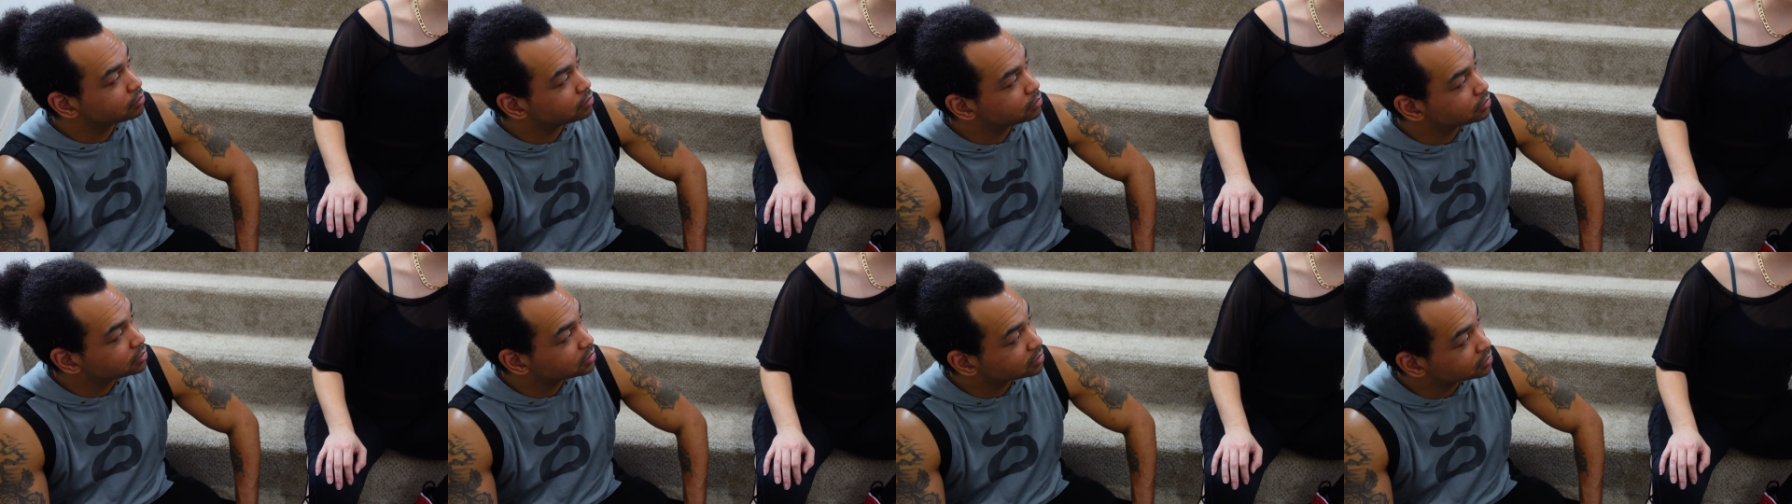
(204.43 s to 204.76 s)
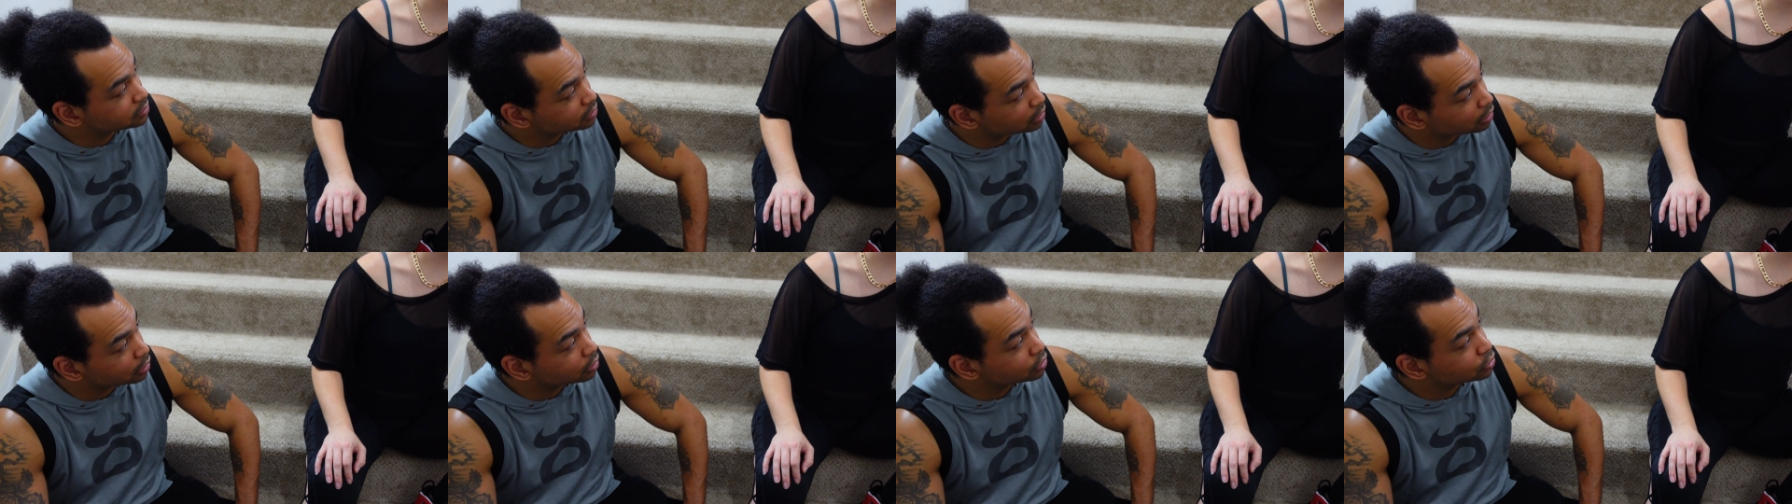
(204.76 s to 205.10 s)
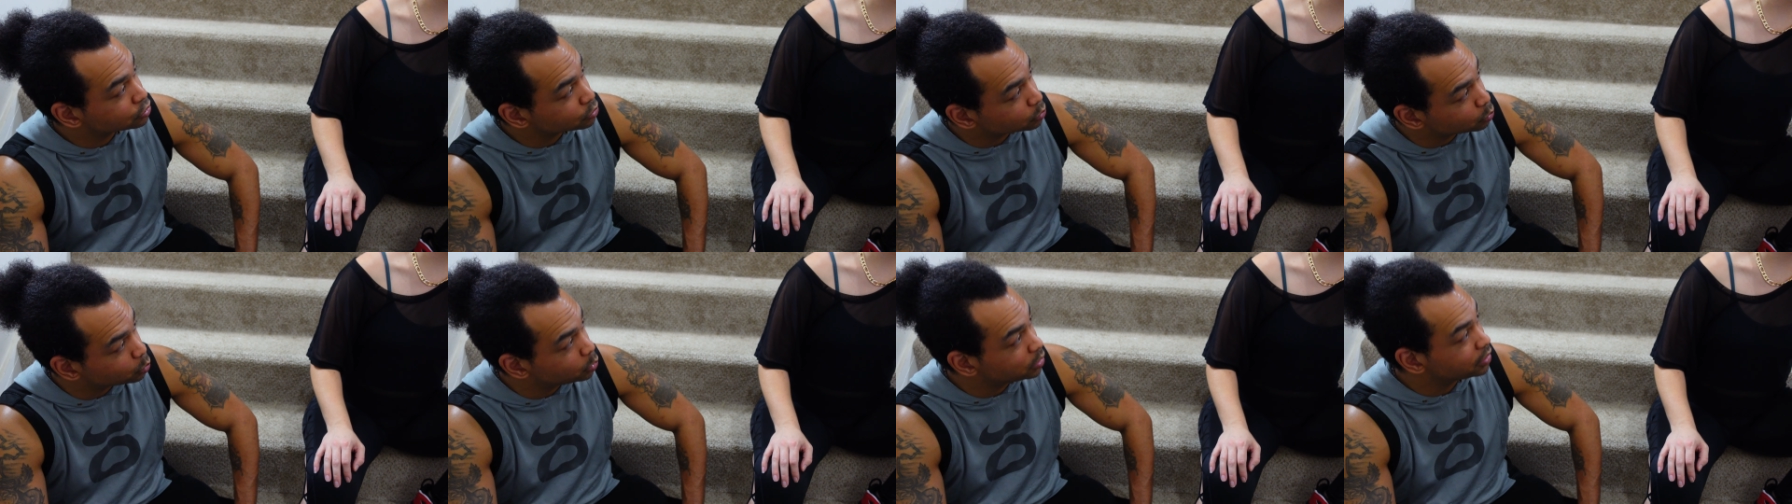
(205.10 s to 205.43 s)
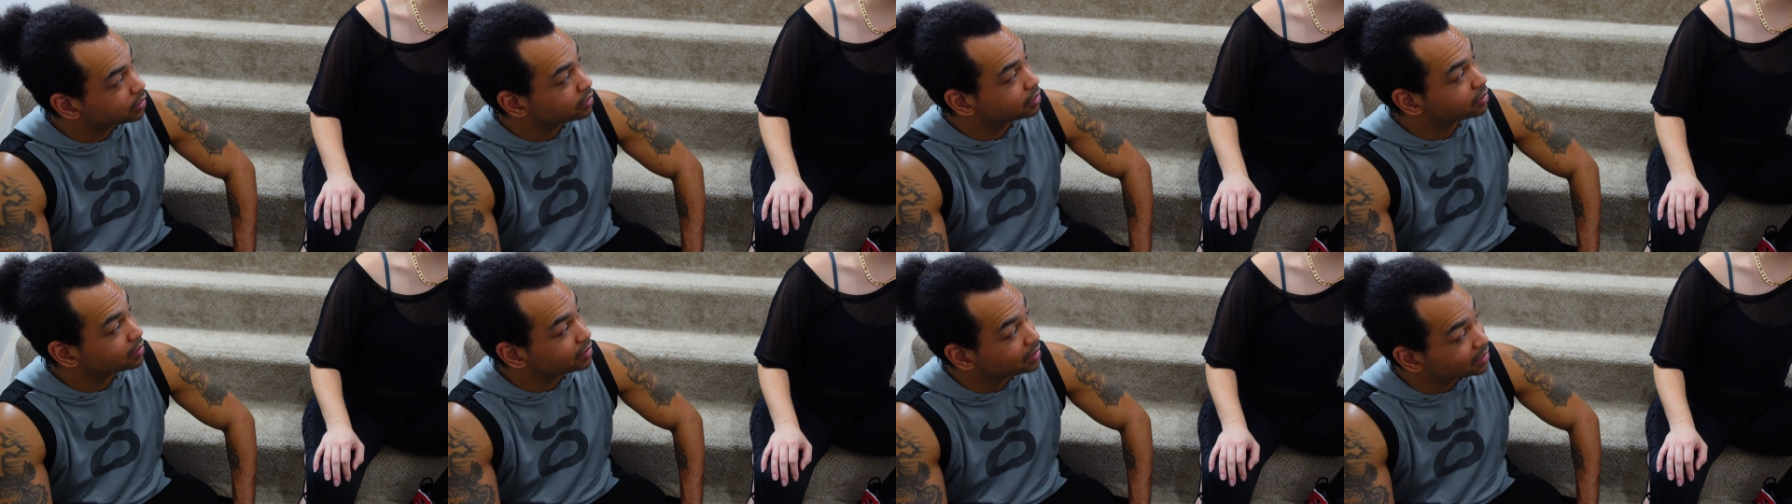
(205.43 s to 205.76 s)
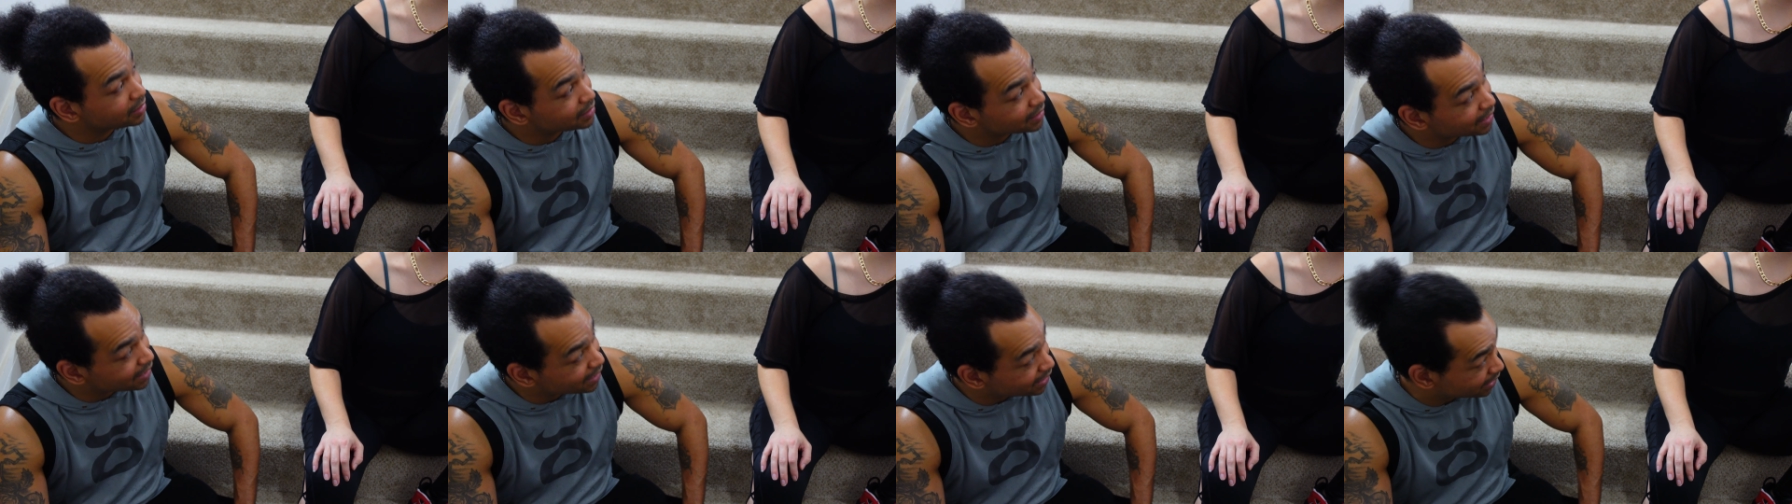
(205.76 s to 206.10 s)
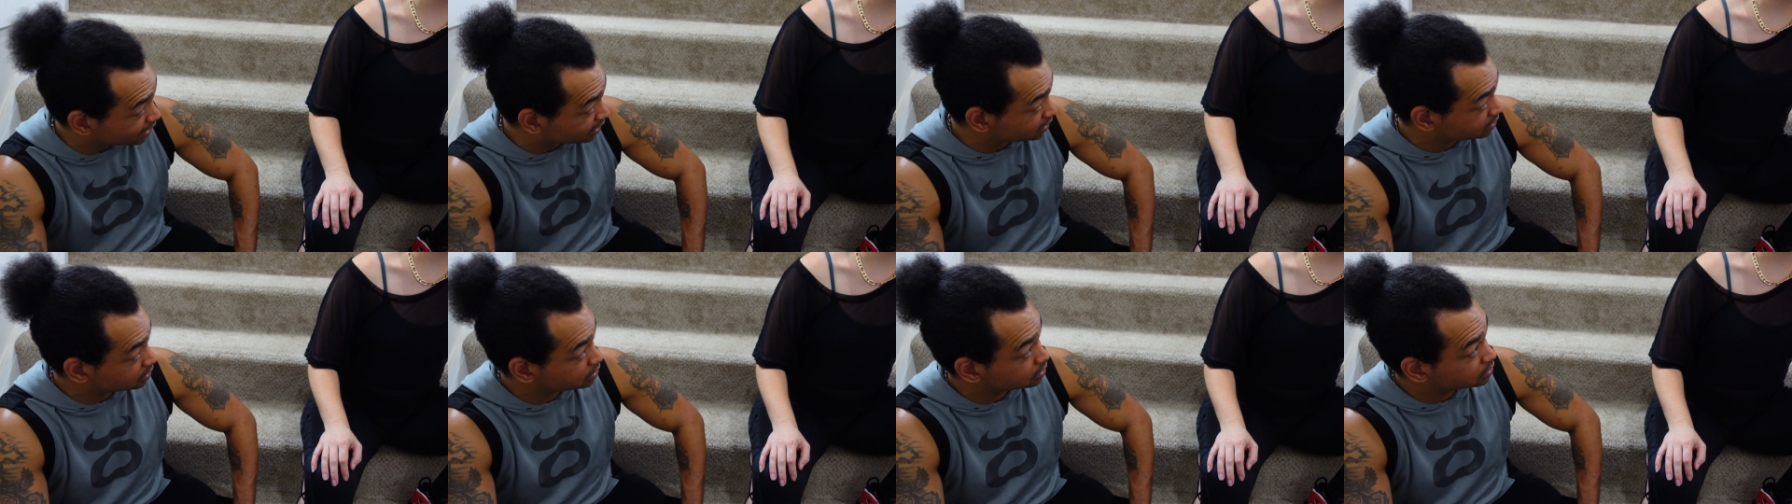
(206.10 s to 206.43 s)
starts with an
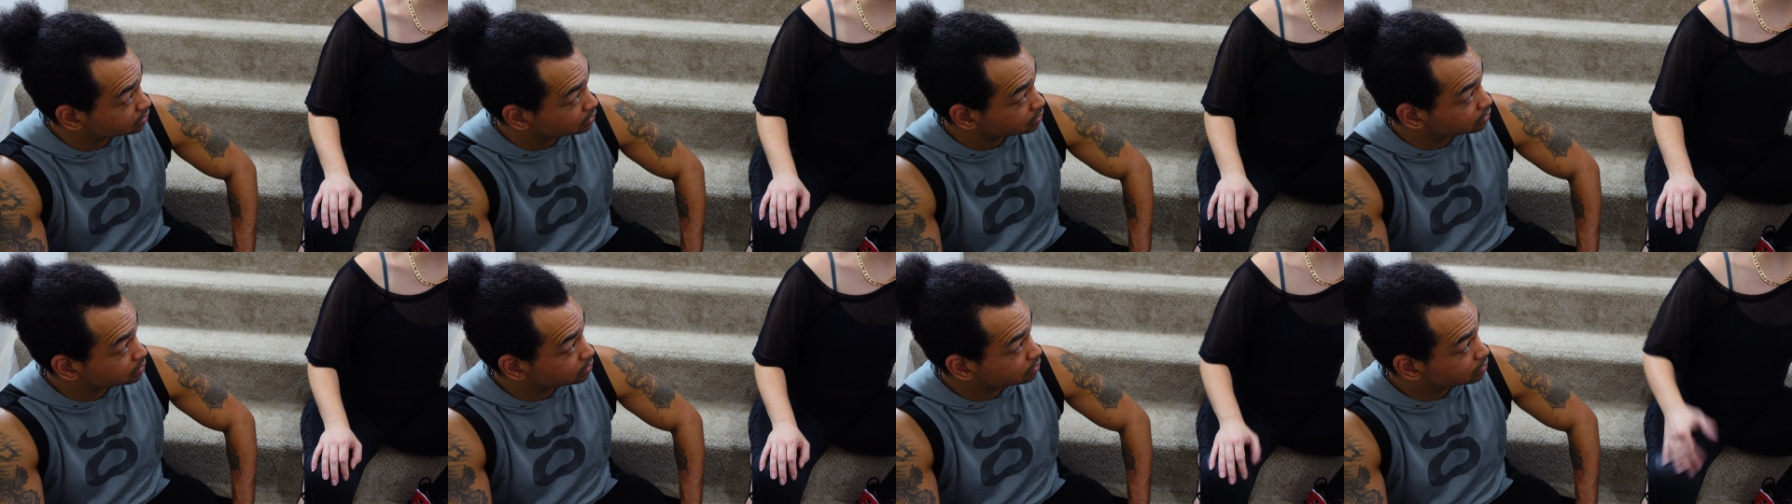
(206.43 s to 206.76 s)
S.